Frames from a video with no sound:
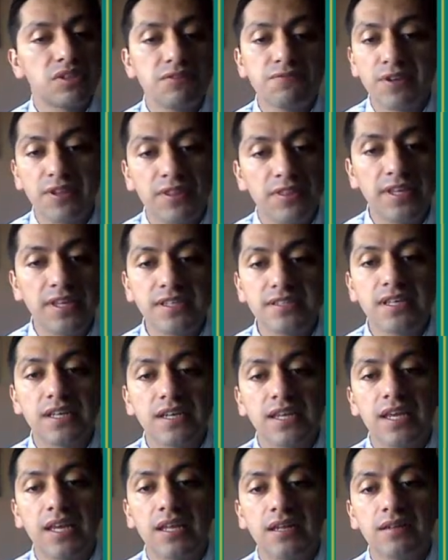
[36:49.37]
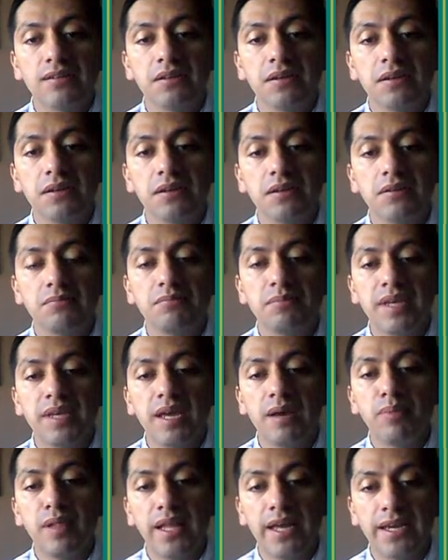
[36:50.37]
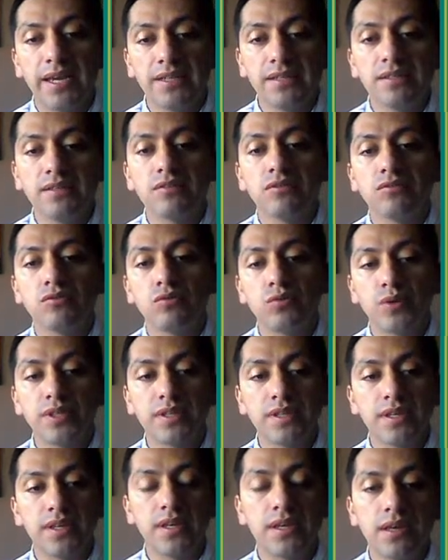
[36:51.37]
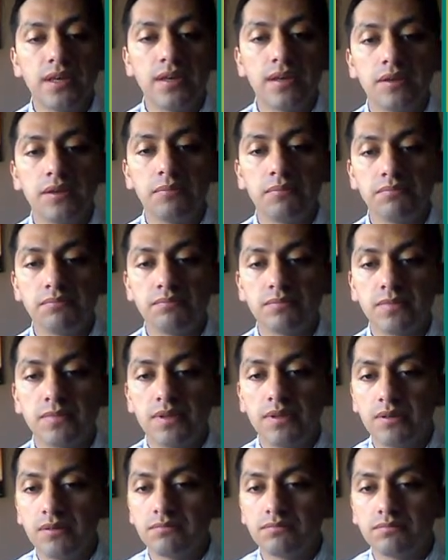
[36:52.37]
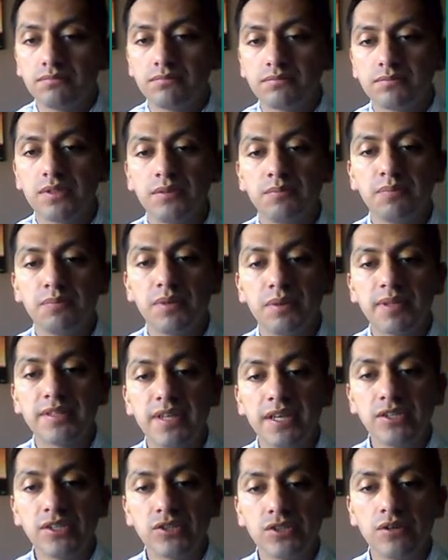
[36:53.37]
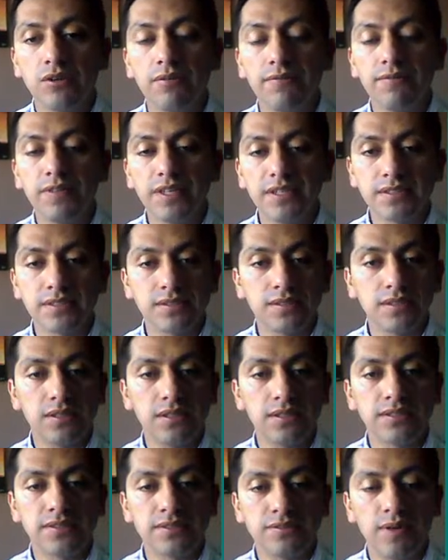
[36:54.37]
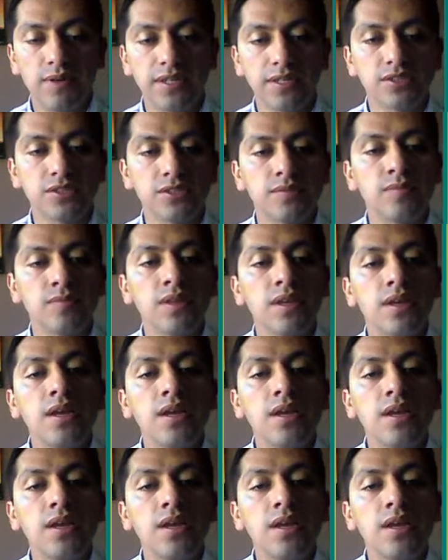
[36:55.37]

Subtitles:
different things that can be applied during the implementation of this strategy.